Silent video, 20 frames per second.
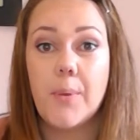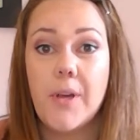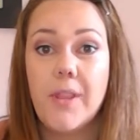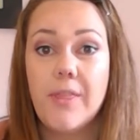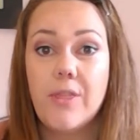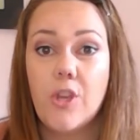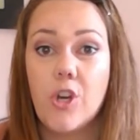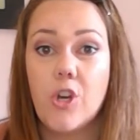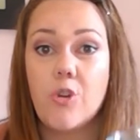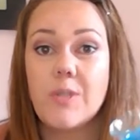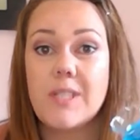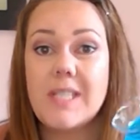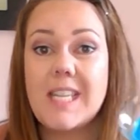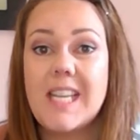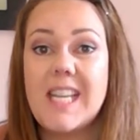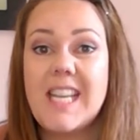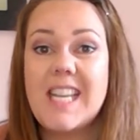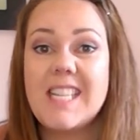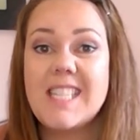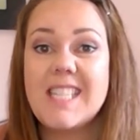put those
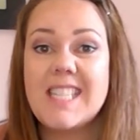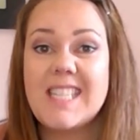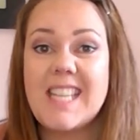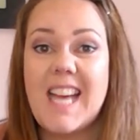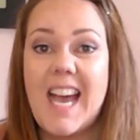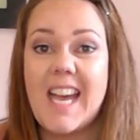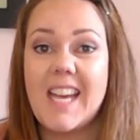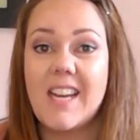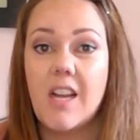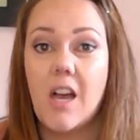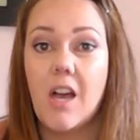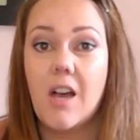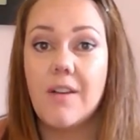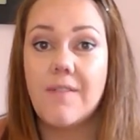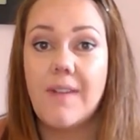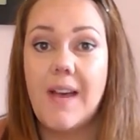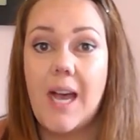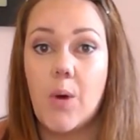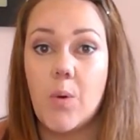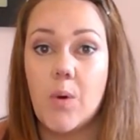inside of
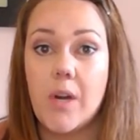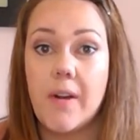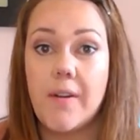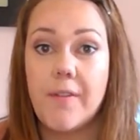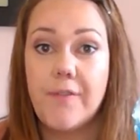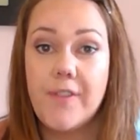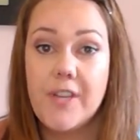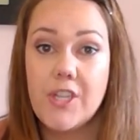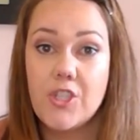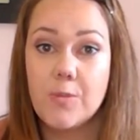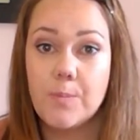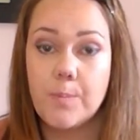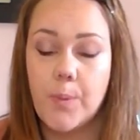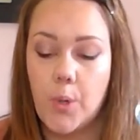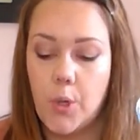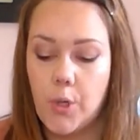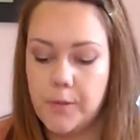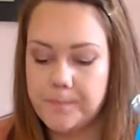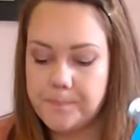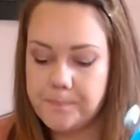our
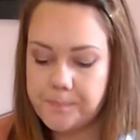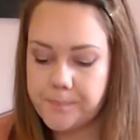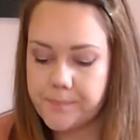fishbowl.